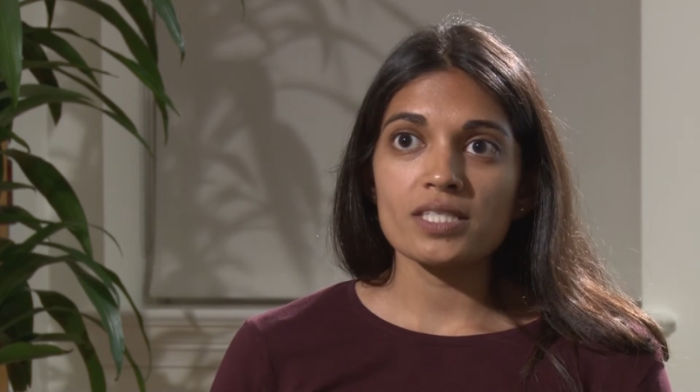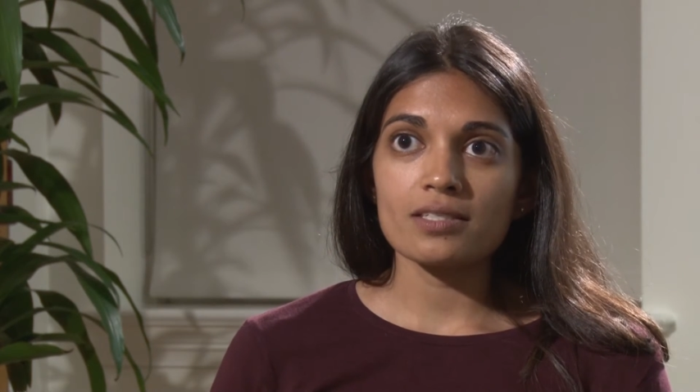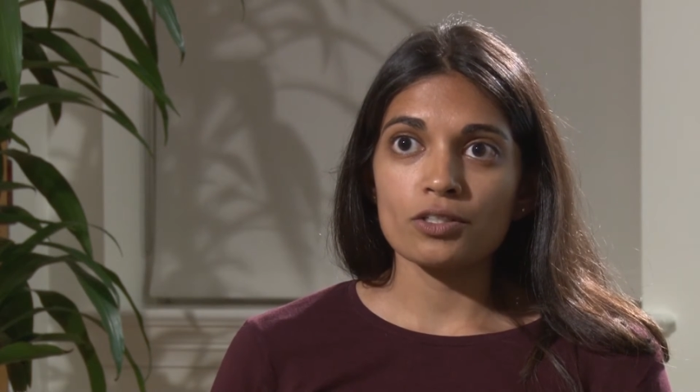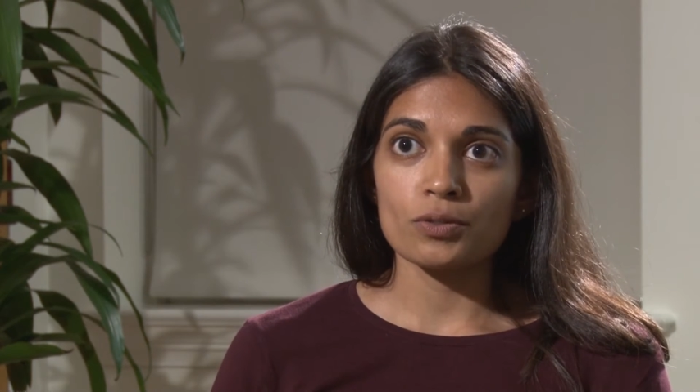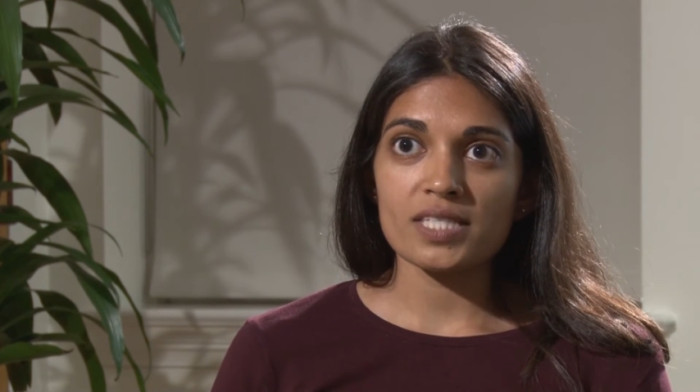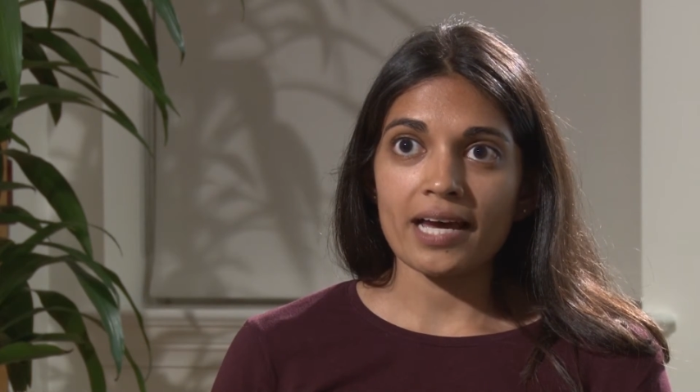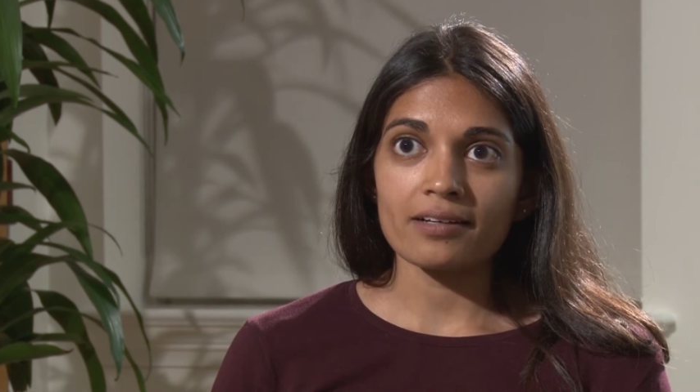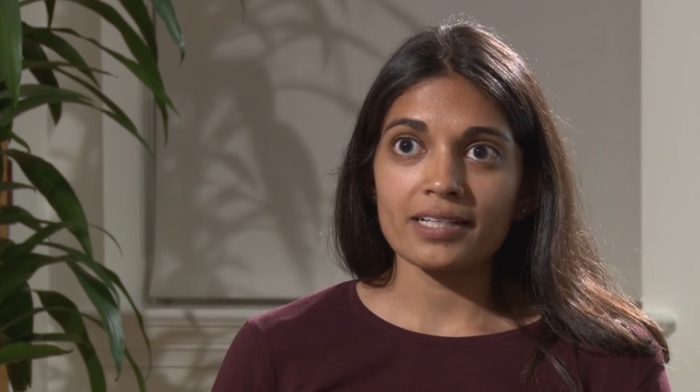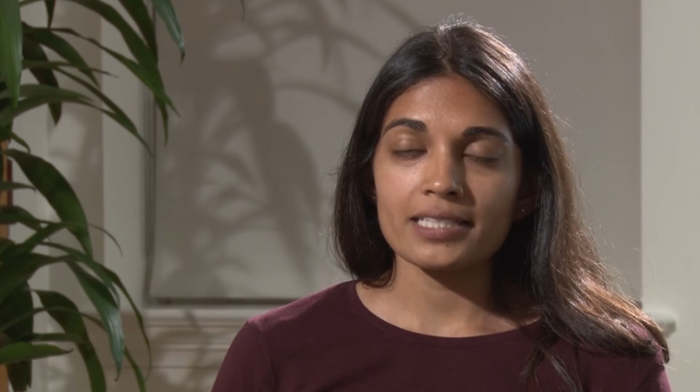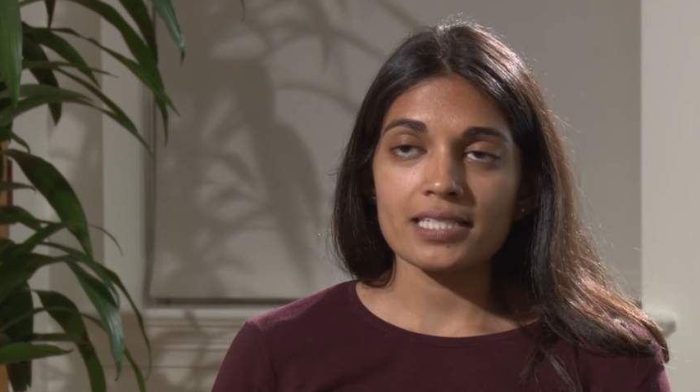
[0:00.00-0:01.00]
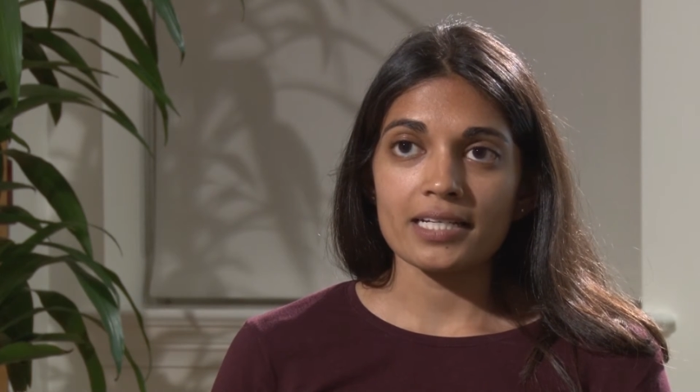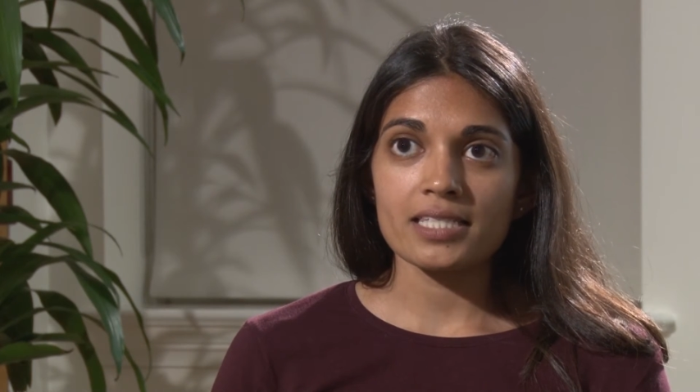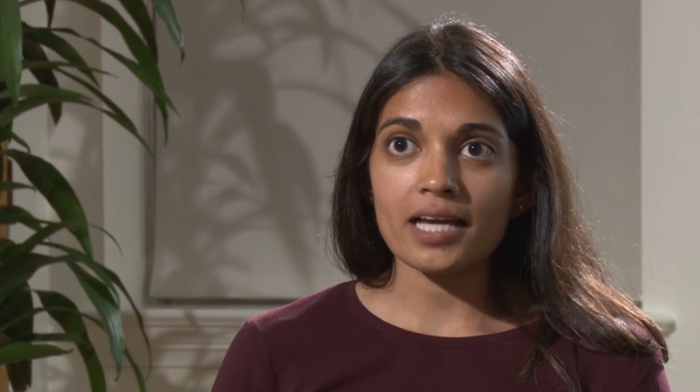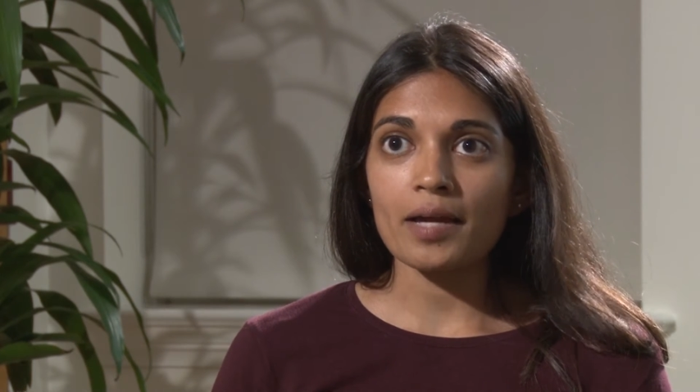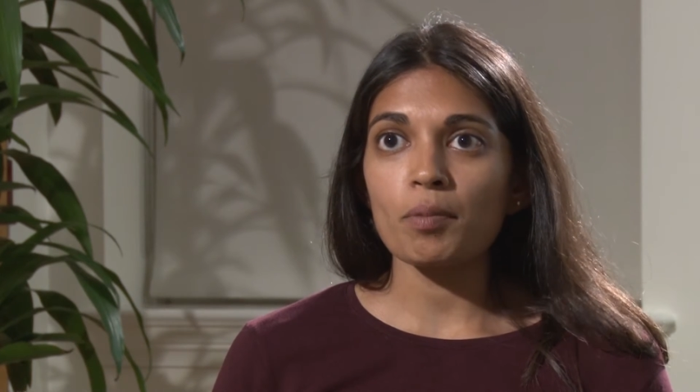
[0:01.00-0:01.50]
new satellites like
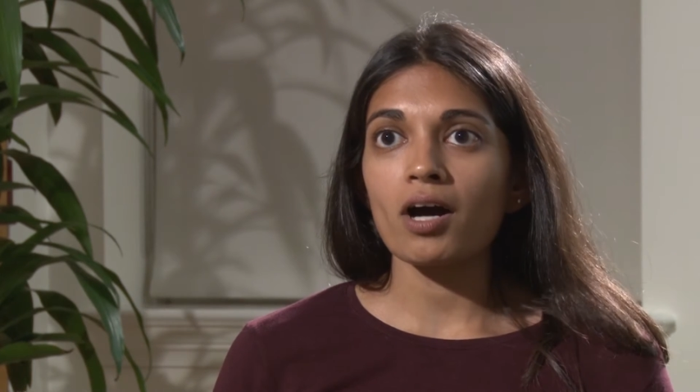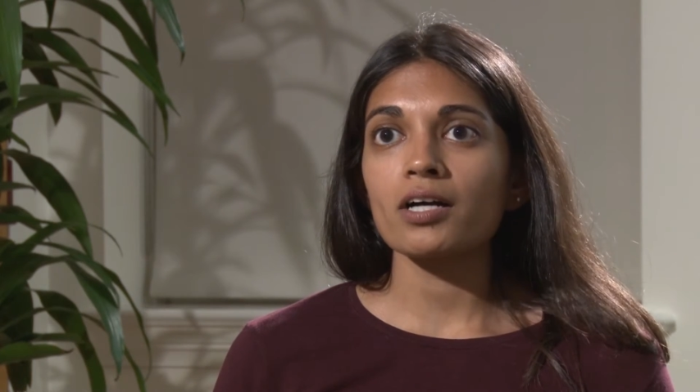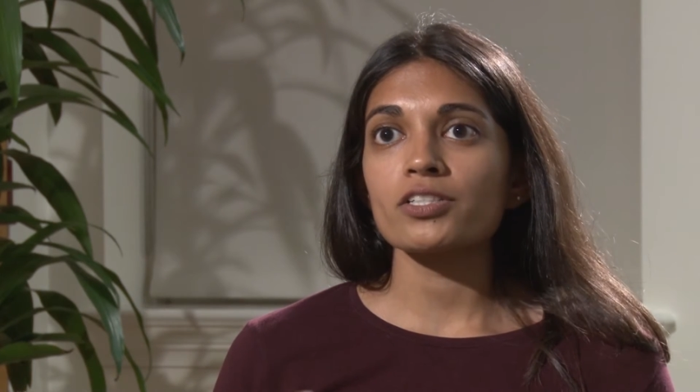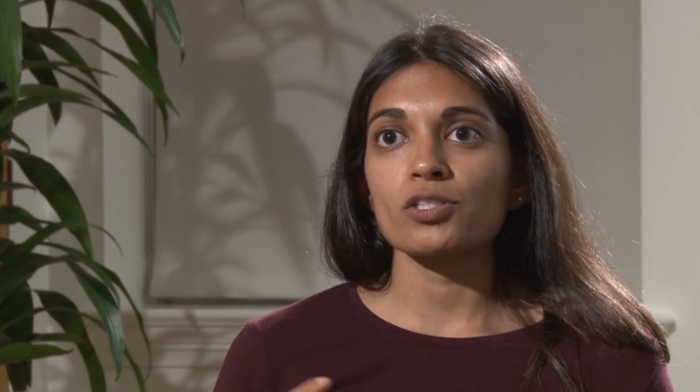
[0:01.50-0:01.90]
Skybox,